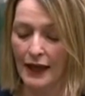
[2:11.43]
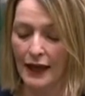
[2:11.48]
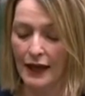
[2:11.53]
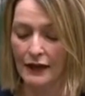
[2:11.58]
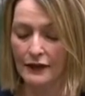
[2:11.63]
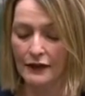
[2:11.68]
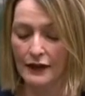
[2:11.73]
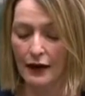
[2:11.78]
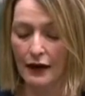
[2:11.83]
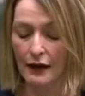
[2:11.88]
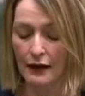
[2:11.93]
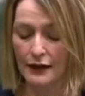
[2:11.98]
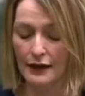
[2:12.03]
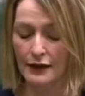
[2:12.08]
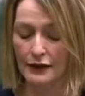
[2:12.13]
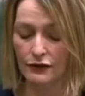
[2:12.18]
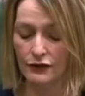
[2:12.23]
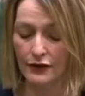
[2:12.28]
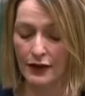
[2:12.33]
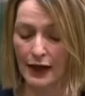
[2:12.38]
at the
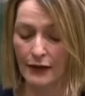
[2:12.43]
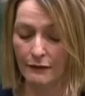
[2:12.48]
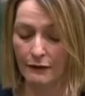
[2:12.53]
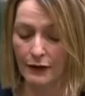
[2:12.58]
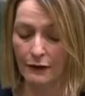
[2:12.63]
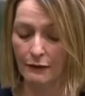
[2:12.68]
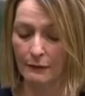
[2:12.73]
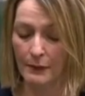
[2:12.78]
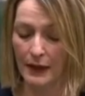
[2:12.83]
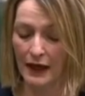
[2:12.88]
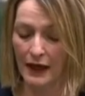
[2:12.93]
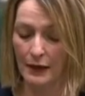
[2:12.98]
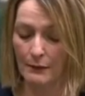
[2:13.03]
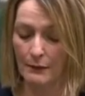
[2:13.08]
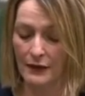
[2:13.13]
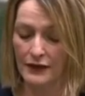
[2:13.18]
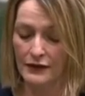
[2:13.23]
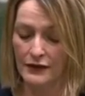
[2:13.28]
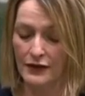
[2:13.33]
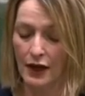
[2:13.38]
highest level of
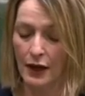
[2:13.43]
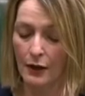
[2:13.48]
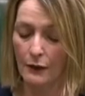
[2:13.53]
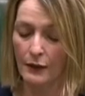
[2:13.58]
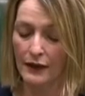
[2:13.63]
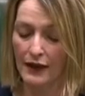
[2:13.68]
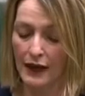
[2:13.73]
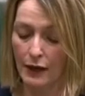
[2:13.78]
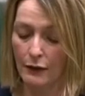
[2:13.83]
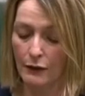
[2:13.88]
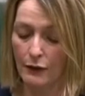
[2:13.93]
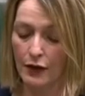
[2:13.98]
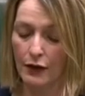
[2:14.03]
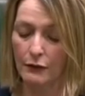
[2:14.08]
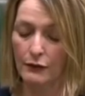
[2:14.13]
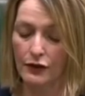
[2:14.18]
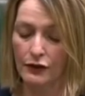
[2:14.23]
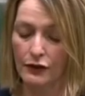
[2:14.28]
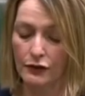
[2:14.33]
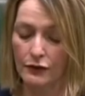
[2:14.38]
payment without
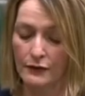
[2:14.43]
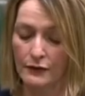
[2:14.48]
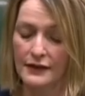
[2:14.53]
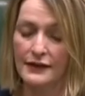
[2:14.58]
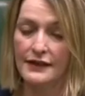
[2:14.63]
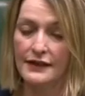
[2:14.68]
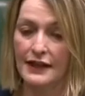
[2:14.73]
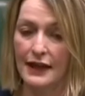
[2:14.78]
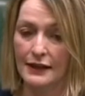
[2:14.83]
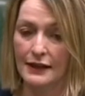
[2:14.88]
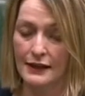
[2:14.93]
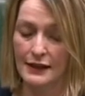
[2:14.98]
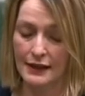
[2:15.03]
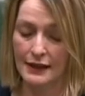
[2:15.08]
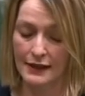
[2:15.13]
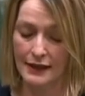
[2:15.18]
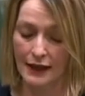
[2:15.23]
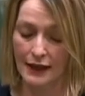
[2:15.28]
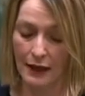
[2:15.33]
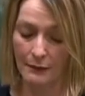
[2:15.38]
going through the
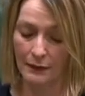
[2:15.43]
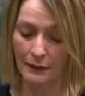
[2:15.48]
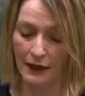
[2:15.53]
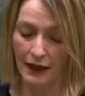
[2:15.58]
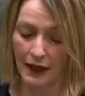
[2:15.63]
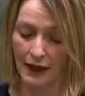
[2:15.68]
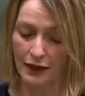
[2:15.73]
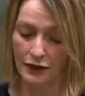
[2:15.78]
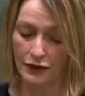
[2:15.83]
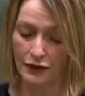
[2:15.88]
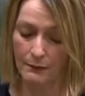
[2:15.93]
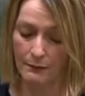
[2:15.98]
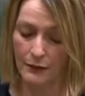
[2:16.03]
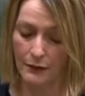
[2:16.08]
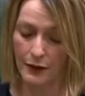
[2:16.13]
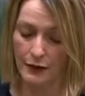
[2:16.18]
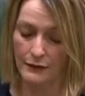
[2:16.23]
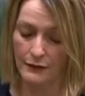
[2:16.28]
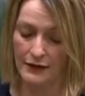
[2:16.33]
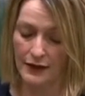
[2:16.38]
standard application
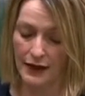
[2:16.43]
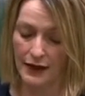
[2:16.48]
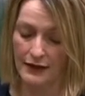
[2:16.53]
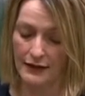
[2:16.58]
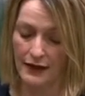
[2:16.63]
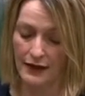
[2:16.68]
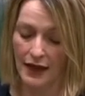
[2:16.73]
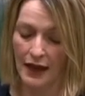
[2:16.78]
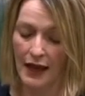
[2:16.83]
process.